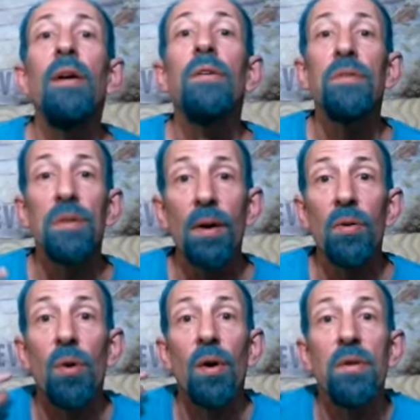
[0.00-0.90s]
so
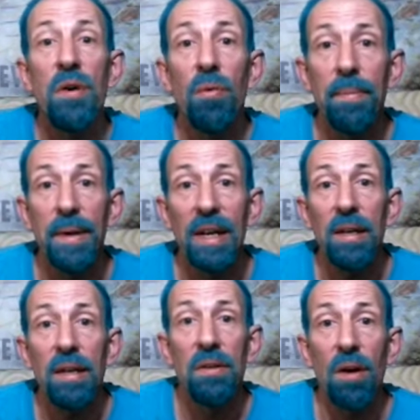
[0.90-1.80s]
you will be
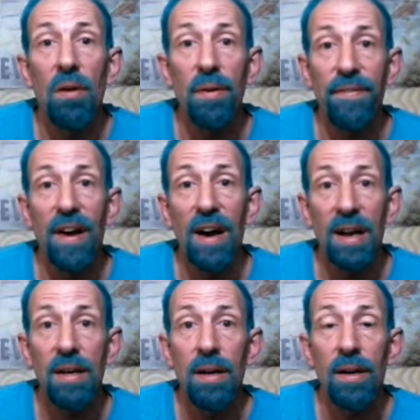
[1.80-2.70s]

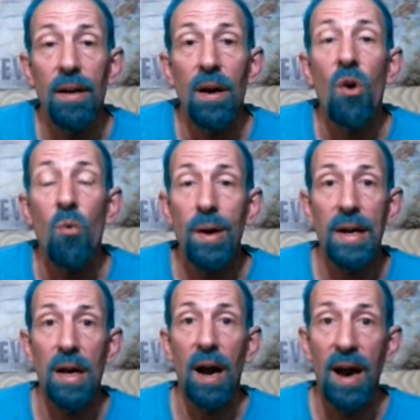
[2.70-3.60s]
notified when
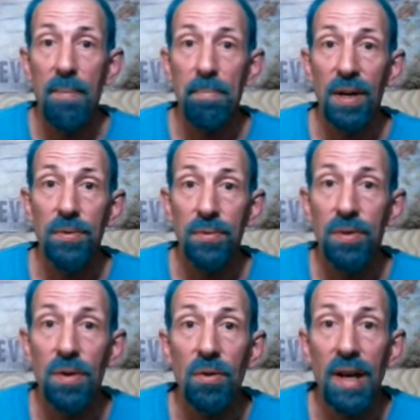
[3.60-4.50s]
I post
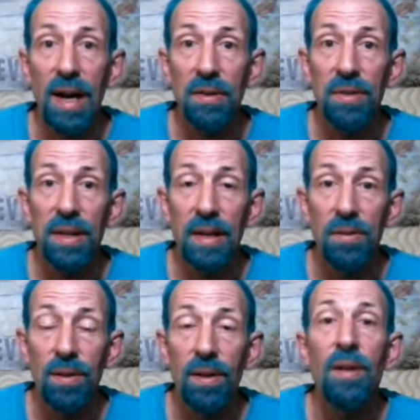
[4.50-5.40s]
new content
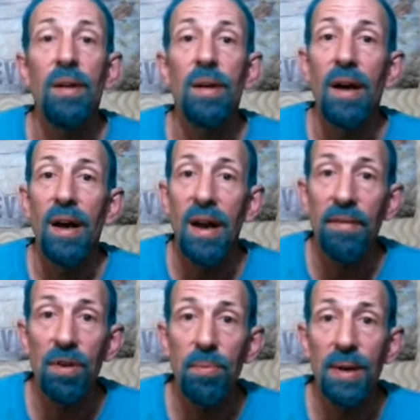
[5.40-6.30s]

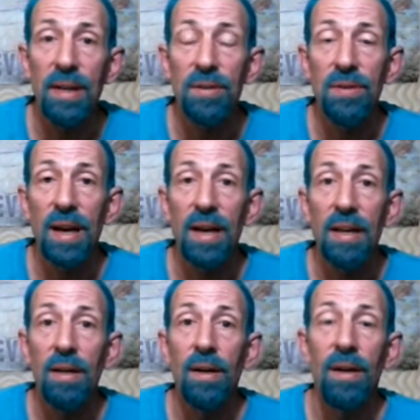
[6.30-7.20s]
every Wednesday,
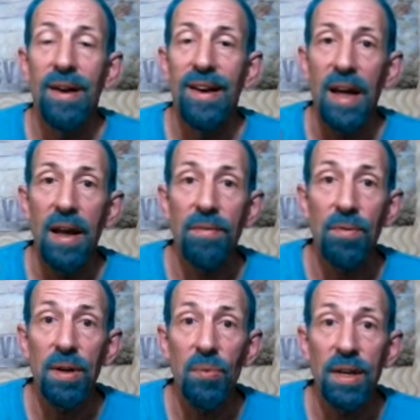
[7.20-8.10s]

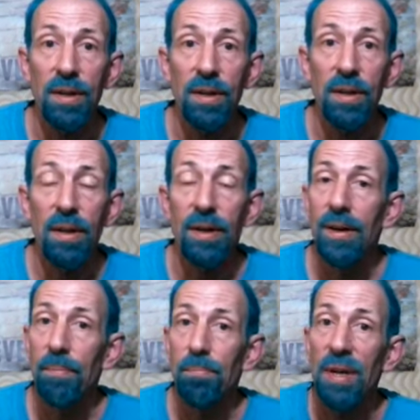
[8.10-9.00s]
every week.
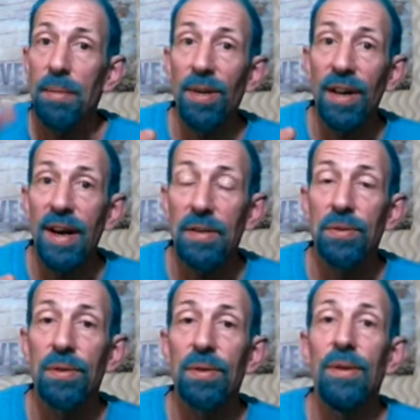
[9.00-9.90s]
Be
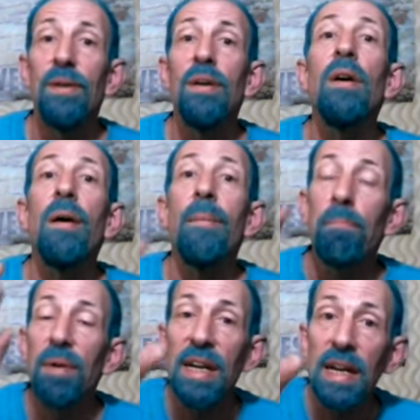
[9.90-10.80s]
blessed,
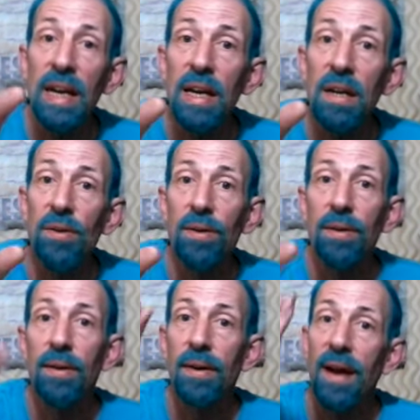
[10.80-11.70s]
be healed,
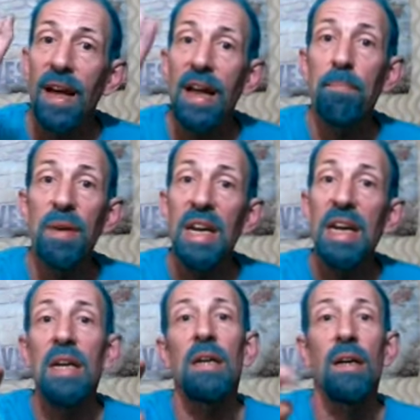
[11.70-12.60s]
and
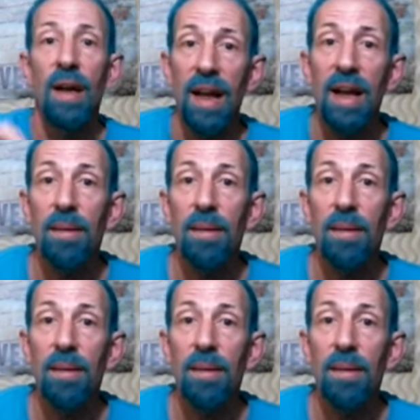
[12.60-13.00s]
be a